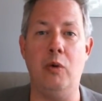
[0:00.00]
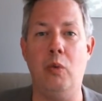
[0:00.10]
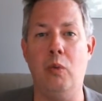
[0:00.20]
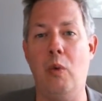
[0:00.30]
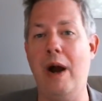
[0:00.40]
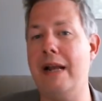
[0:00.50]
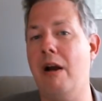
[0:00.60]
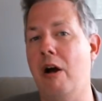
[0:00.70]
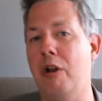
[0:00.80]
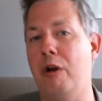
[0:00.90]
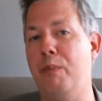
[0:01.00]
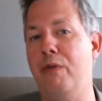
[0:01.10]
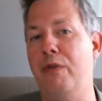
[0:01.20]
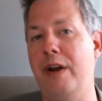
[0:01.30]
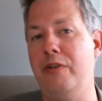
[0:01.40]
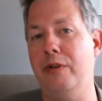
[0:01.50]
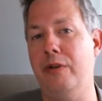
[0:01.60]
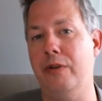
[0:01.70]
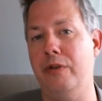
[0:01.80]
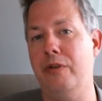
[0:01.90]
white collar
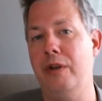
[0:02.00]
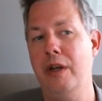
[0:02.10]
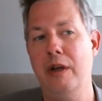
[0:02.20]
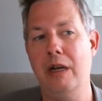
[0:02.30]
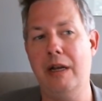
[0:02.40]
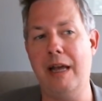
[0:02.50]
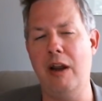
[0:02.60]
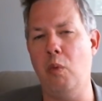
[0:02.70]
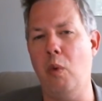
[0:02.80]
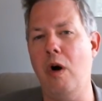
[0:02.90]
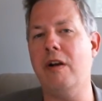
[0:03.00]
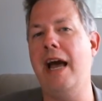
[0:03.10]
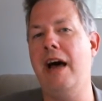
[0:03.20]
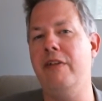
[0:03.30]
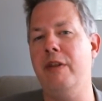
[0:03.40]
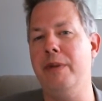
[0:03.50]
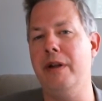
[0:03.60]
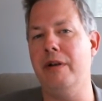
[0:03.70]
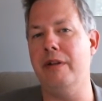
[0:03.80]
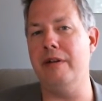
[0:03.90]
professionals kind of walk out in the
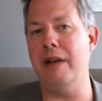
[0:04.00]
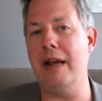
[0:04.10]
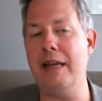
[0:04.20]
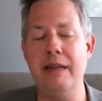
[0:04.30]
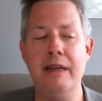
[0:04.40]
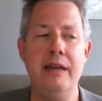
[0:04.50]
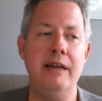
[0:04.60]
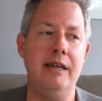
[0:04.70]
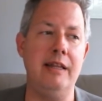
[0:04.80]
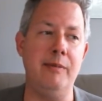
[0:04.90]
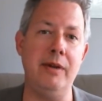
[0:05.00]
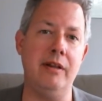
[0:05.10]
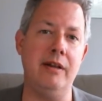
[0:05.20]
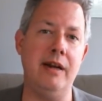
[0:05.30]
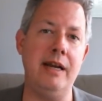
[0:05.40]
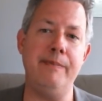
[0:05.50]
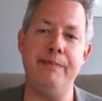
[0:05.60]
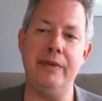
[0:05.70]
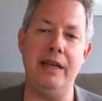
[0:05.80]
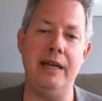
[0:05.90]
middle of the night,
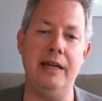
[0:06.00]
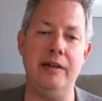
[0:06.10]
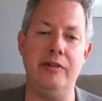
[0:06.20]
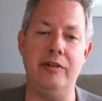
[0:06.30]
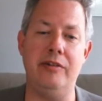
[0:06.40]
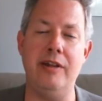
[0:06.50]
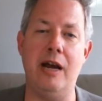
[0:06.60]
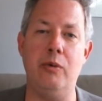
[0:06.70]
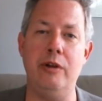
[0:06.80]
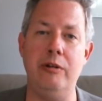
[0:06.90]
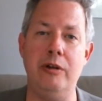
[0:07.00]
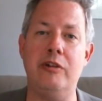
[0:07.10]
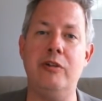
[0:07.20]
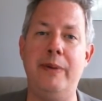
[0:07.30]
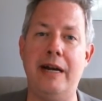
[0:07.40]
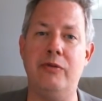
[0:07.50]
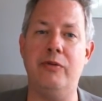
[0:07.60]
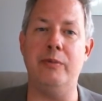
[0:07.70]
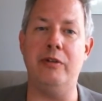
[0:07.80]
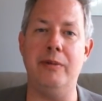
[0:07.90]
and it's not what you'd expect
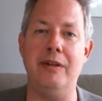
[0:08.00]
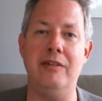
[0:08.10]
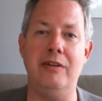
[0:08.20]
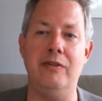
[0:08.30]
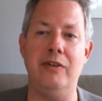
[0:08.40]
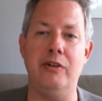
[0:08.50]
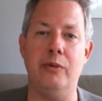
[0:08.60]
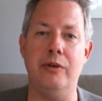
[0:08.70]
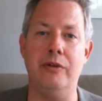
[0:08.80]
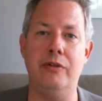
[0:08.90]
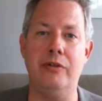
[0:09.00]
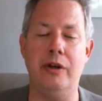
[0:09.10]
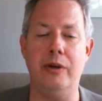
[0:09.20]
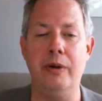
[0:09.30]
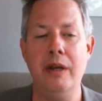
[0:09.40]
from some of these individuals. So